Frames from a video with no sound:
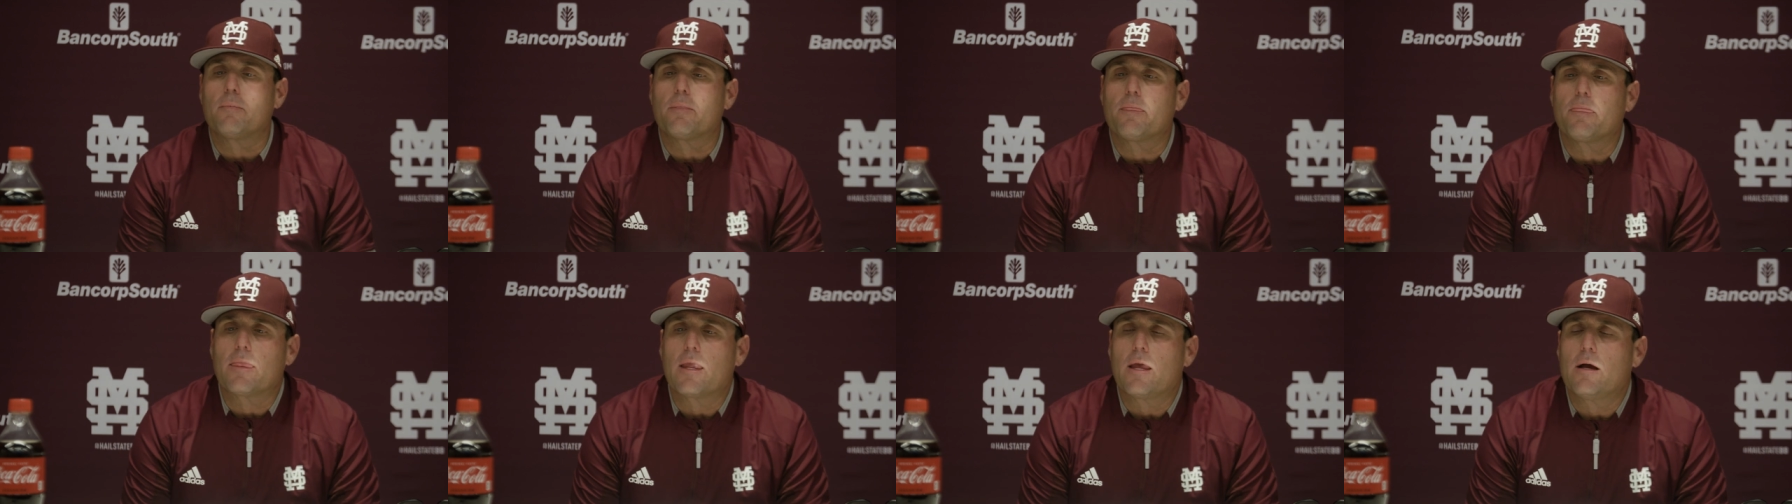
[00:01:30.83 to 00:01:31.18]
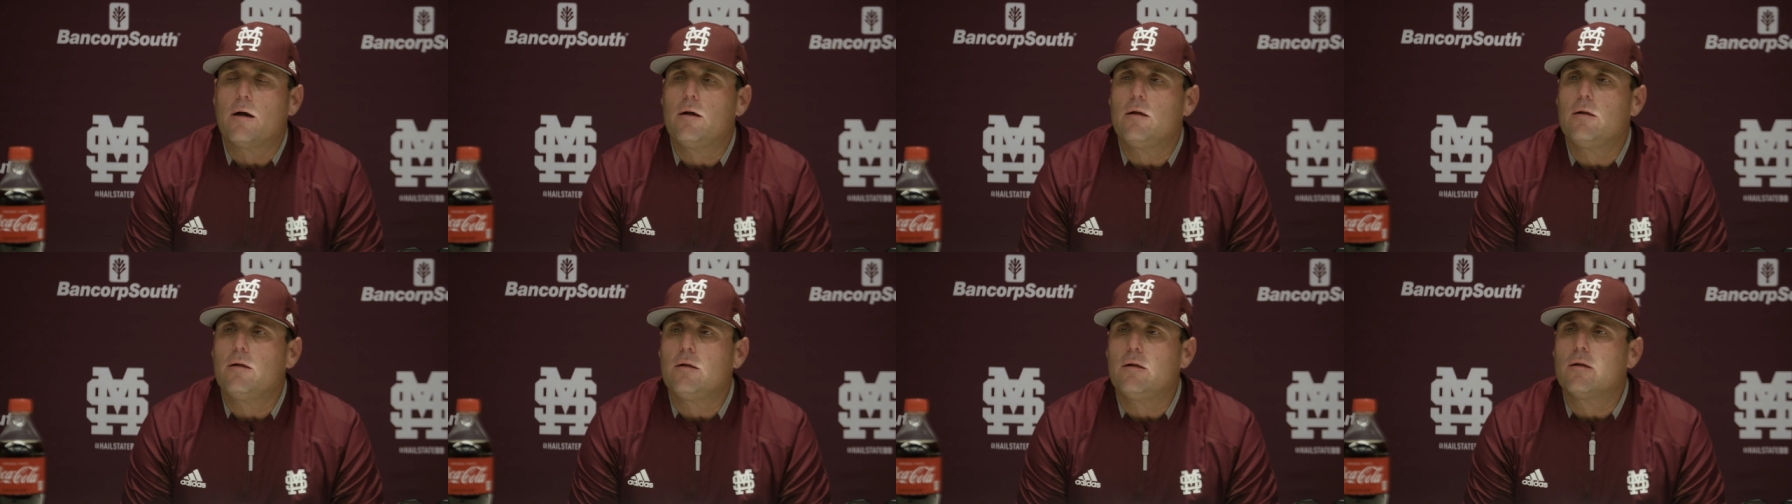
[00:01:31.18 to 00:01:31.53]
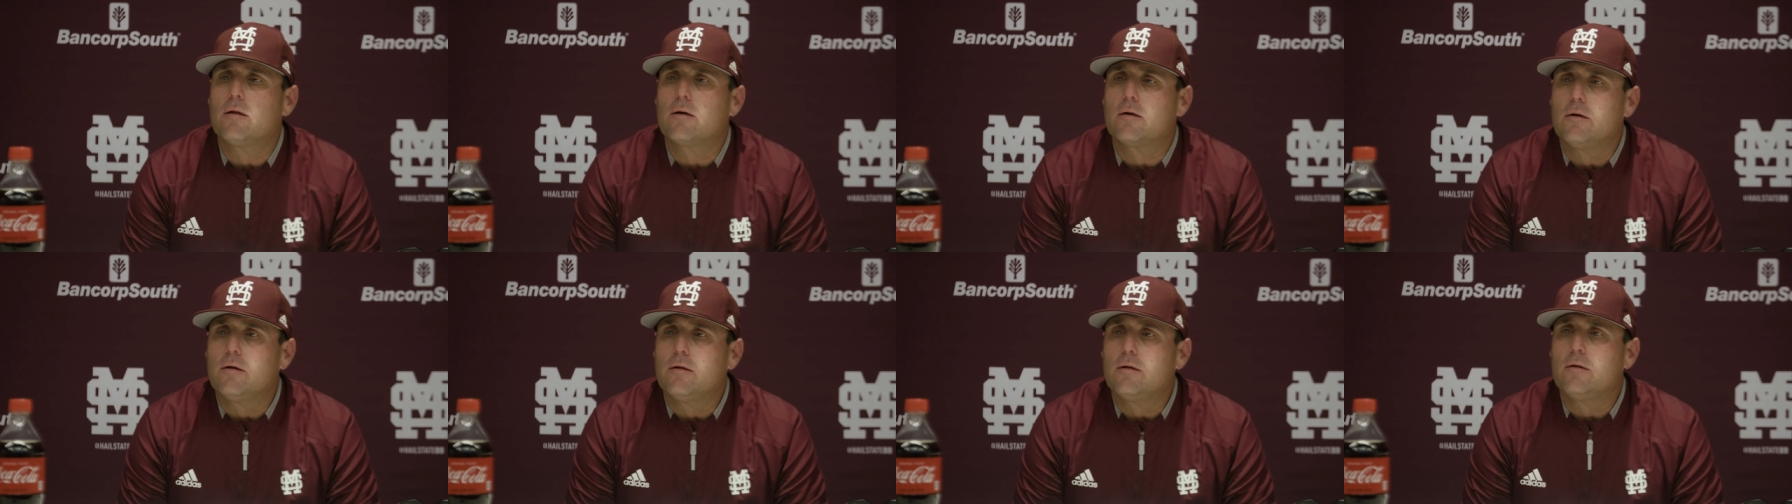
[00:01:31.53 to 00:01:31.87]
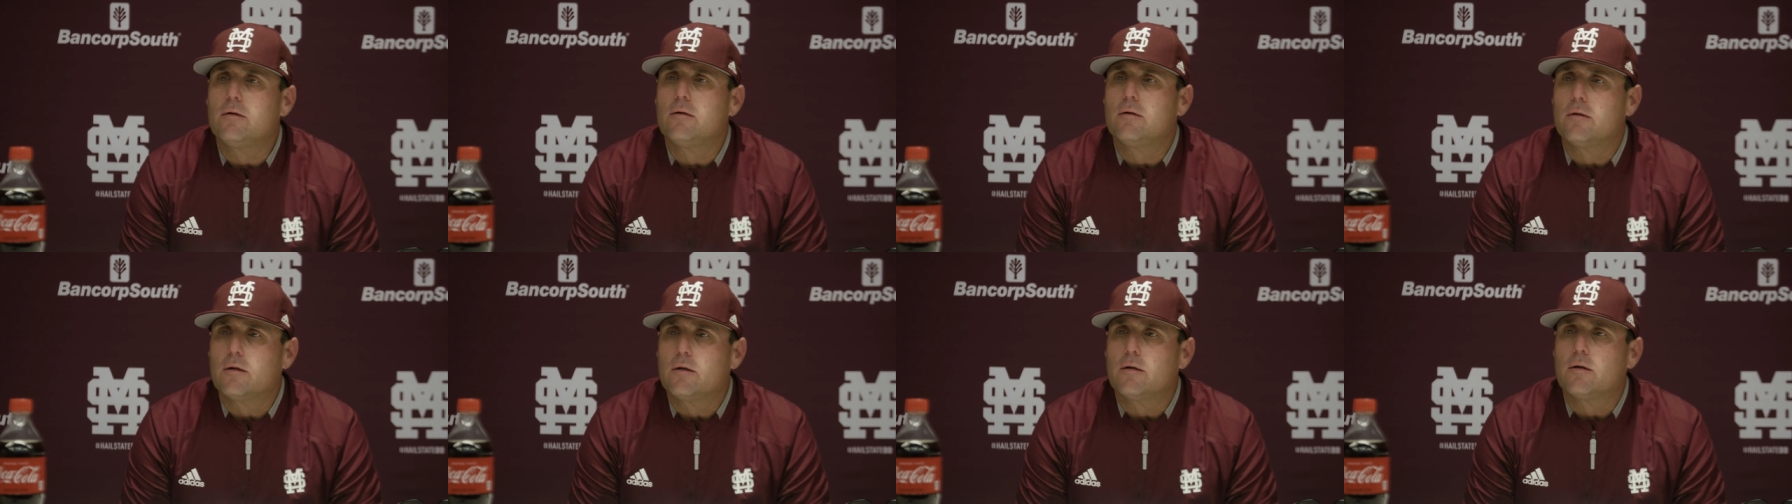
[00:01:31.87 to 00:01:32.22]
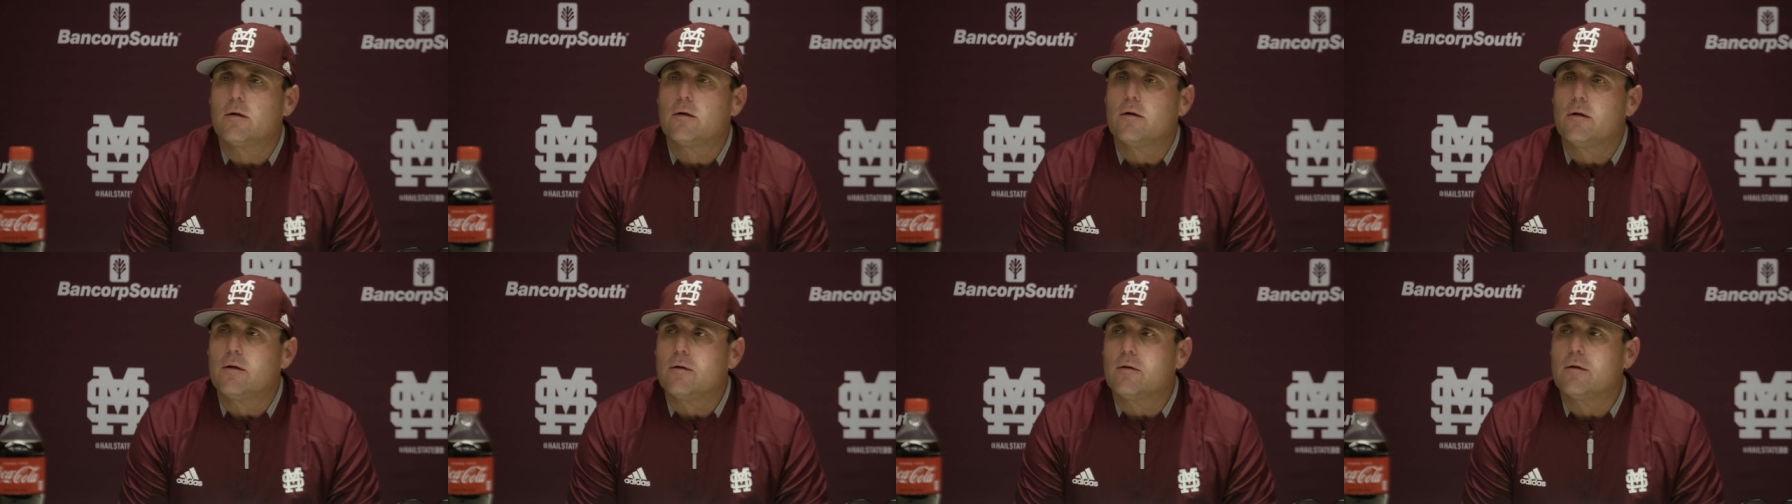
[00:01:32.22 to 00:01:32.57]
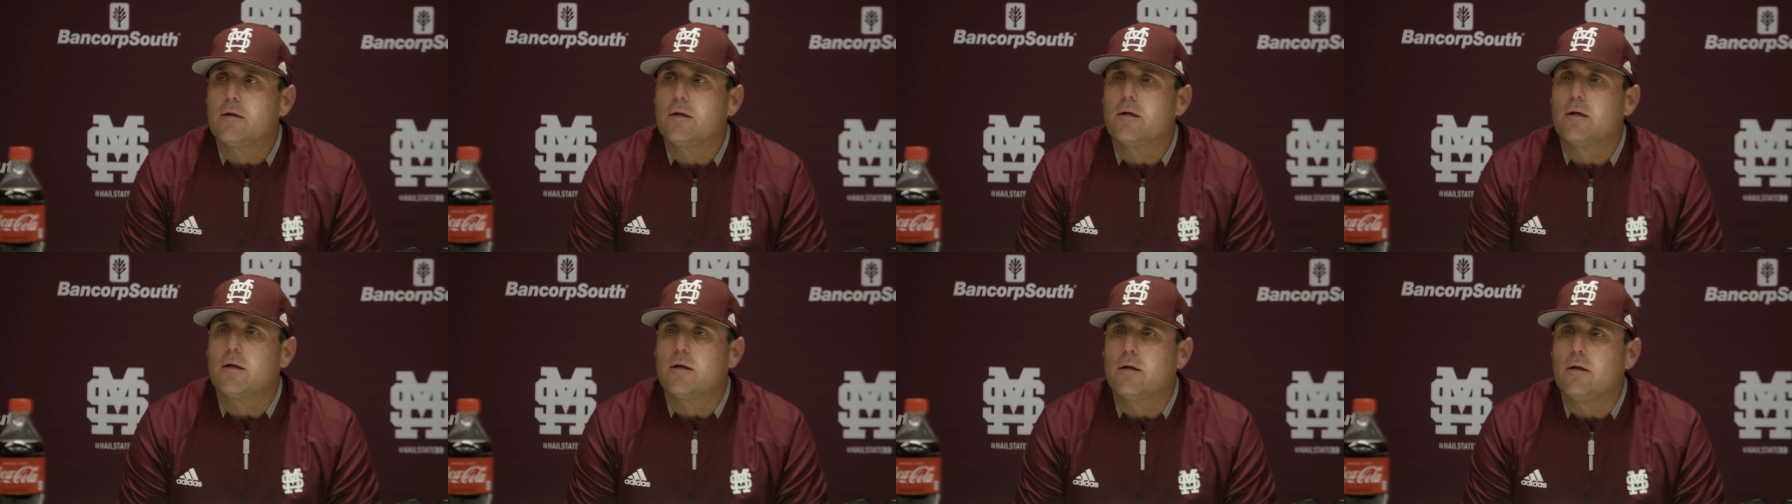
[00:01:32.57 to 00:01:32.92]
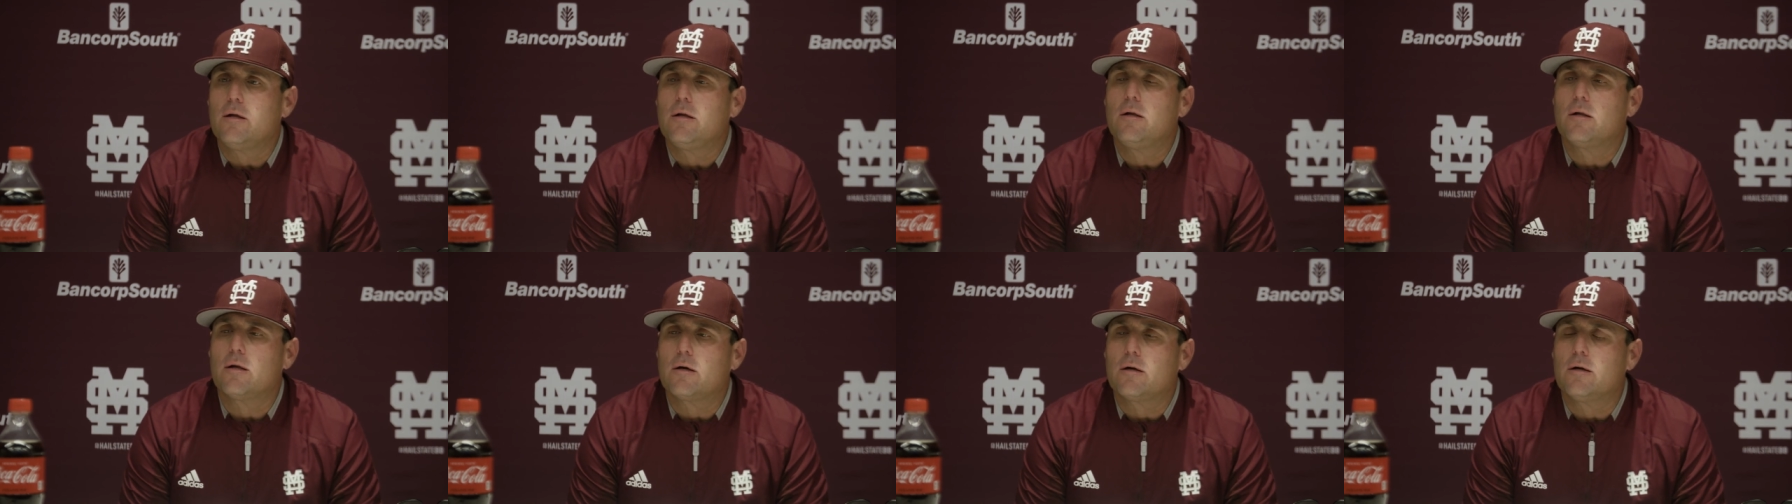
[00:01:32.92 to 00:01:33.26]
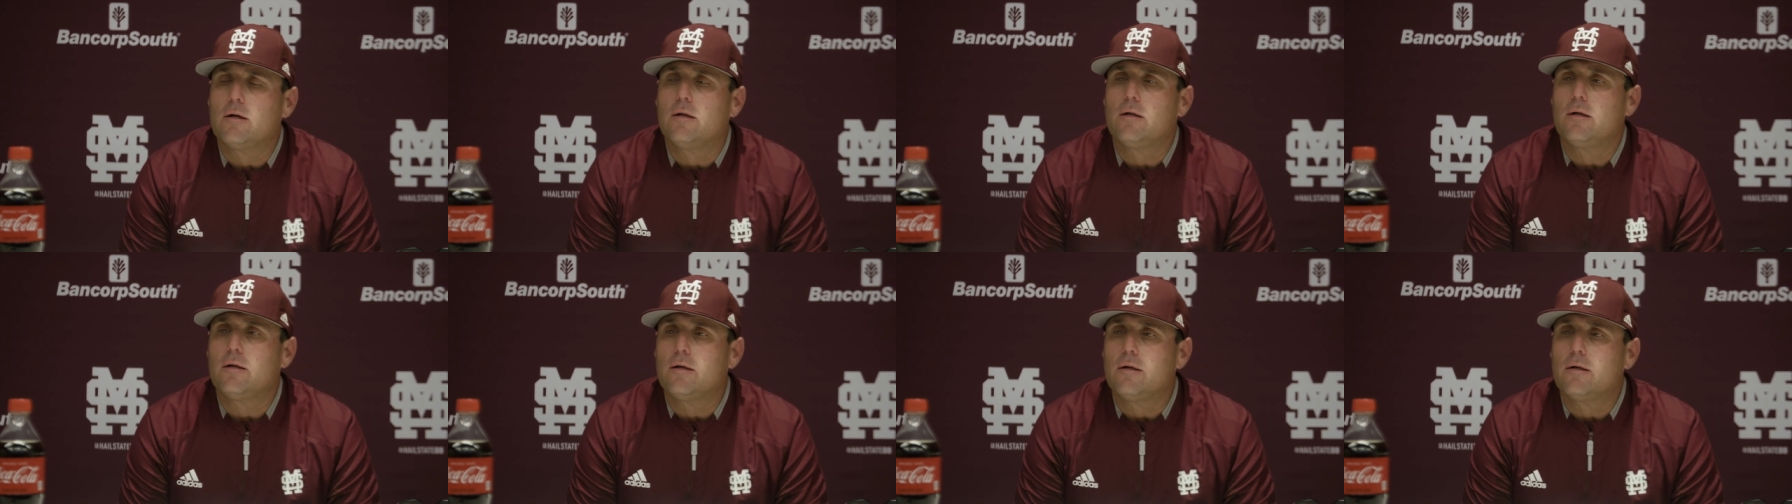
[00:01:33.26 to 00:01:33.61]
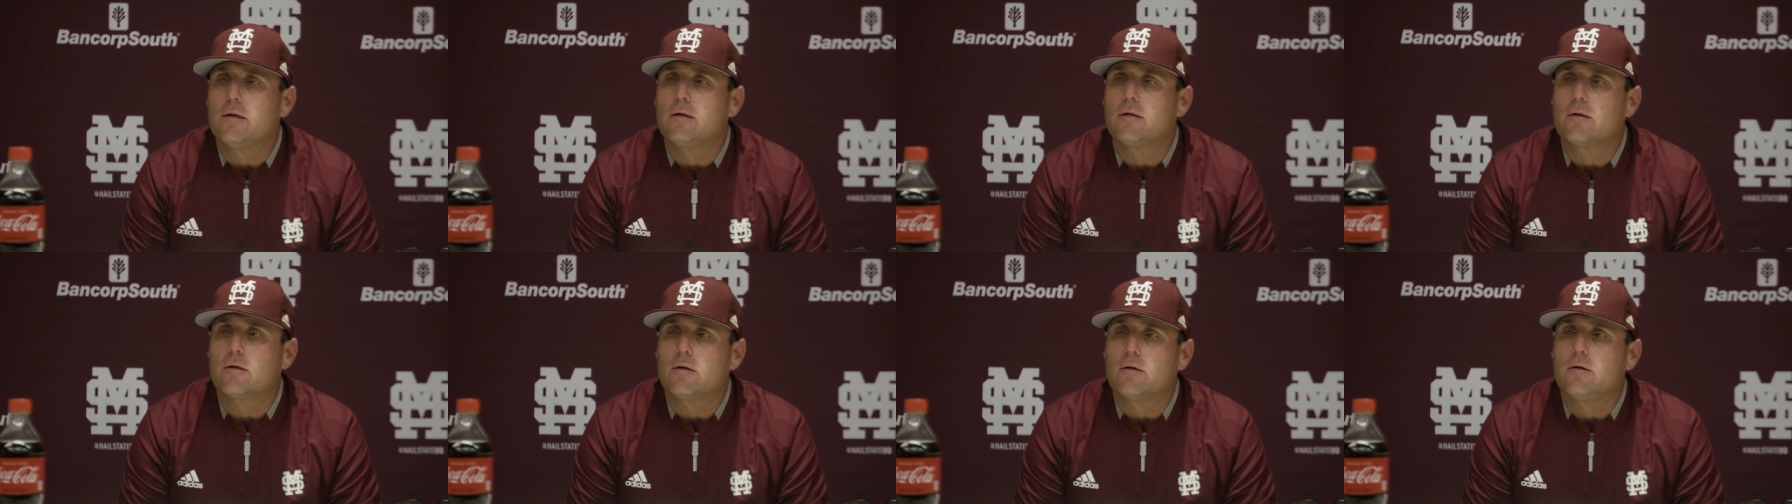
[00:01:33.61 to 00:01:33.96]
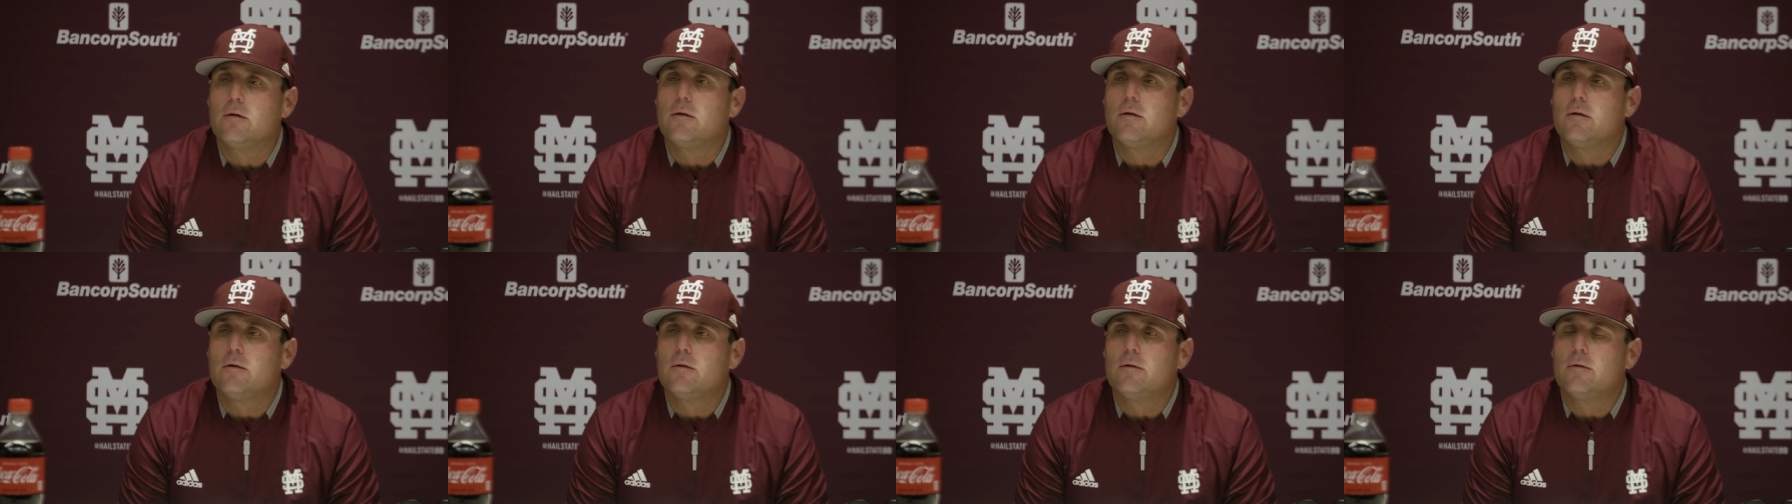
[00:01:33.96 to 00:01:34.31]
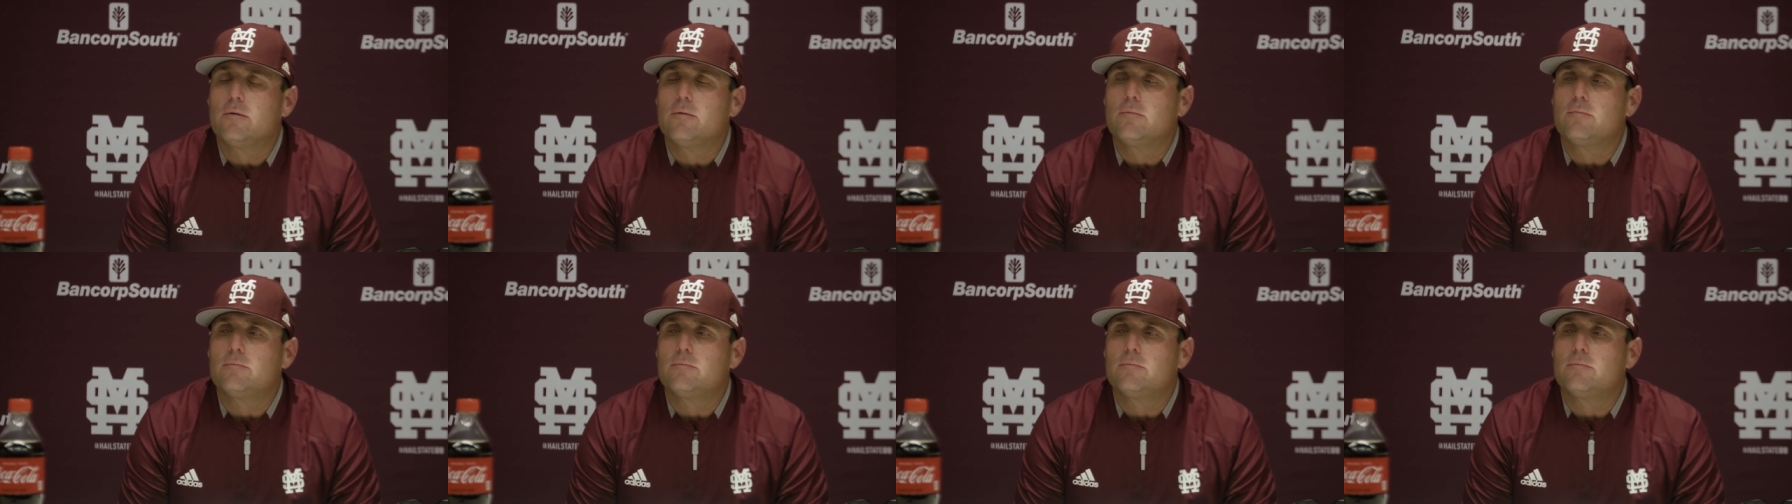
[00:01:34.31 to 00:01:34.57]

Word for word: it just seemed like you had a guy on base every inning and just couldn't score them.